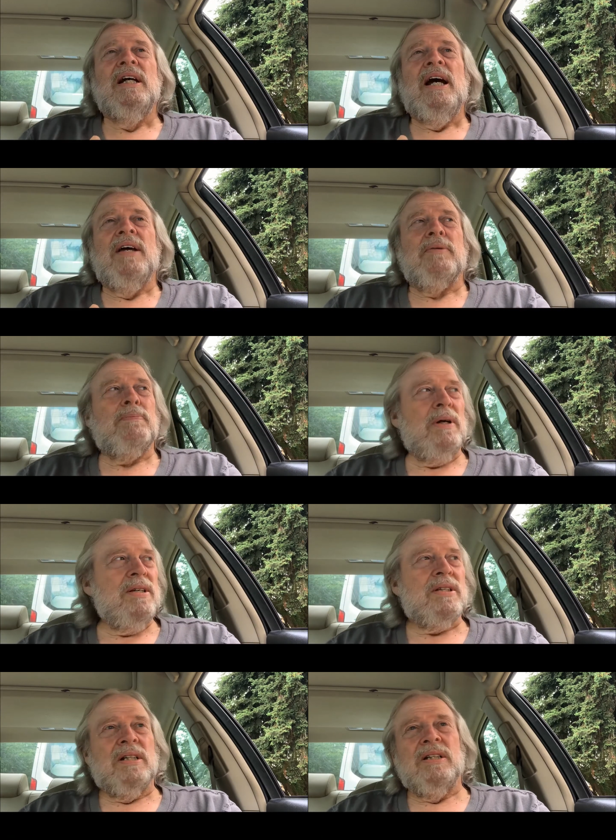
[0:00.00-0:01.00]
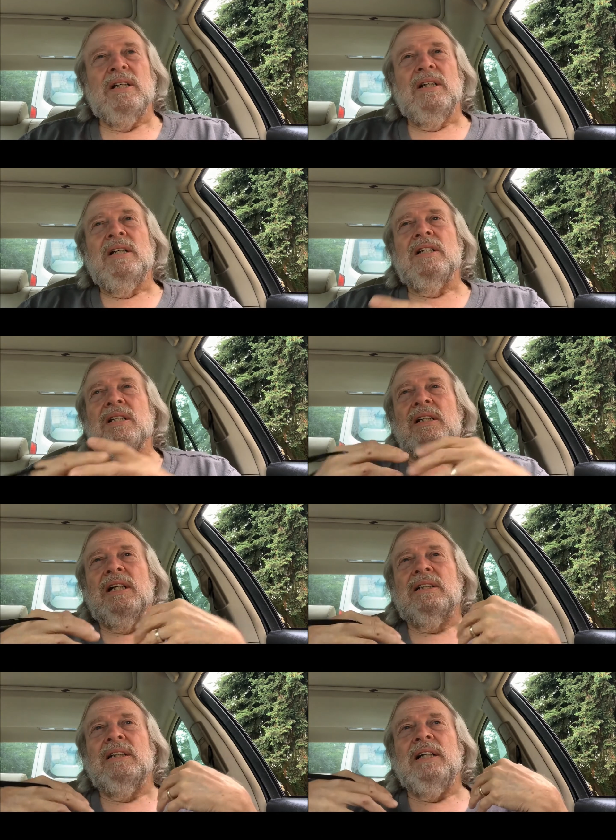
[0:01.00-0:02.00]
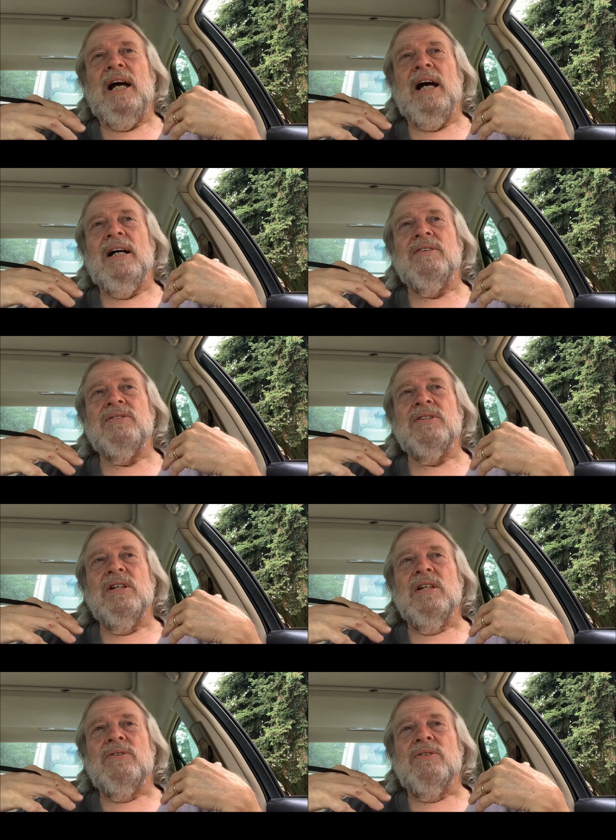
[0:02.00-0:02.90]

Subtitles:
and the president is elected as